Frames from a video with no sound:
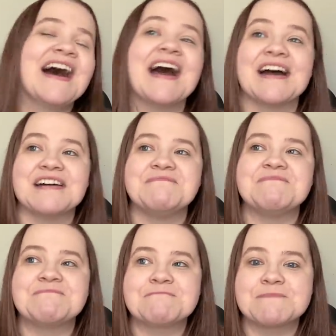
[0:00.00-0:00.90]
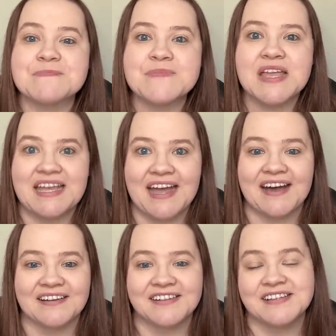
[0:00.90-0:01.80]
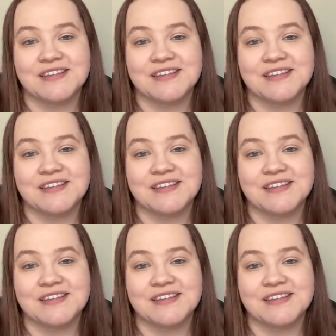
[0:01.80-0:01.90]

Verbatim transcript: Um, yeah, because